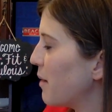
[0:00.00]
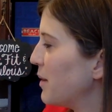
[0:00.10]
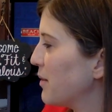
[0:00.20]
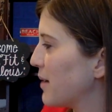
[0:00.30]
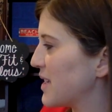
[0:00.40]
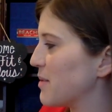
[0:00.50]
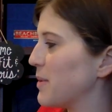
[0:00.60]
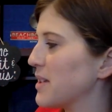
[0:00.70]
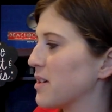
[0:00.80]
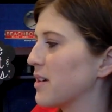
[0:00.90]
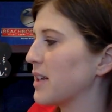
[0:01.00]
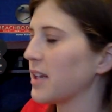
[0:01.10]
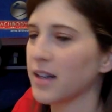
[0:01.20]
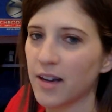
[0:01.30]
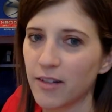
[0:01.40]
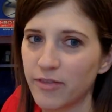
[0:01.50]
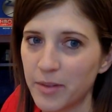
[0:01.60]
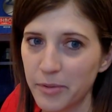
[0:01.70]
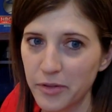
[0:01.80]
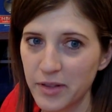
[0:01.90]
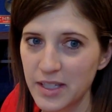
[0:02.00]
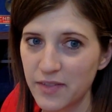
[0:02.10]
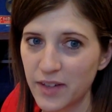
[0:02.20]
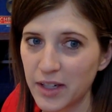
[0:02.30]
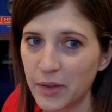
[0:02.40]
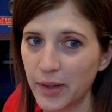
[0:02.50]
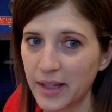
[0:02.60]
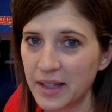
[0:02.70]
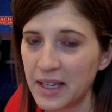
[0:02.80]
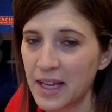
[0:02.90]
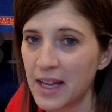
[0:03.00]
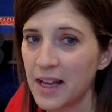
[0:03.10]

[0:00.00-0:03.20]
how many recipes are in here. I'll flip through this very quickly.